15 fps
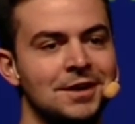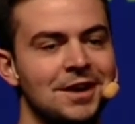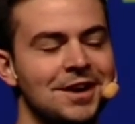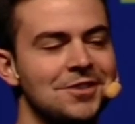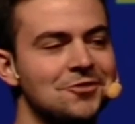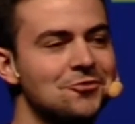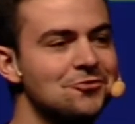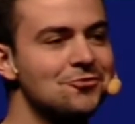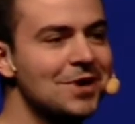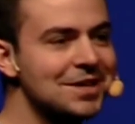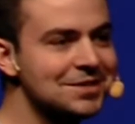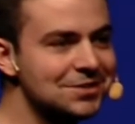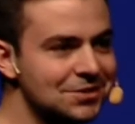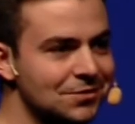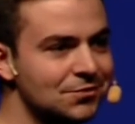and the
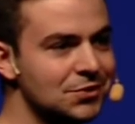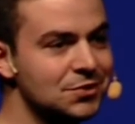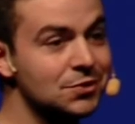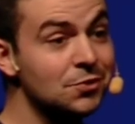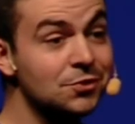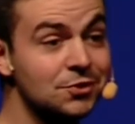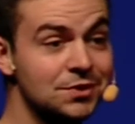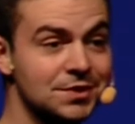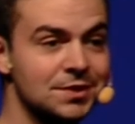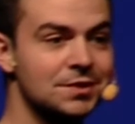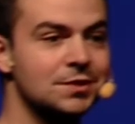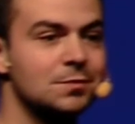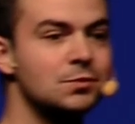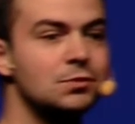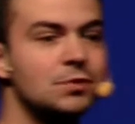rest of the solar
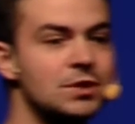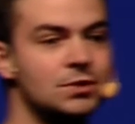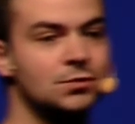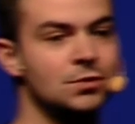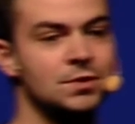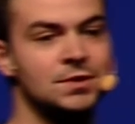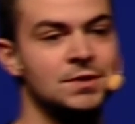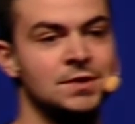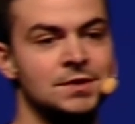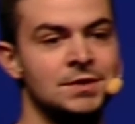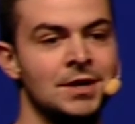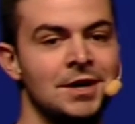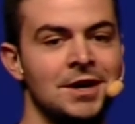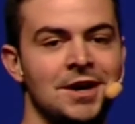system's resources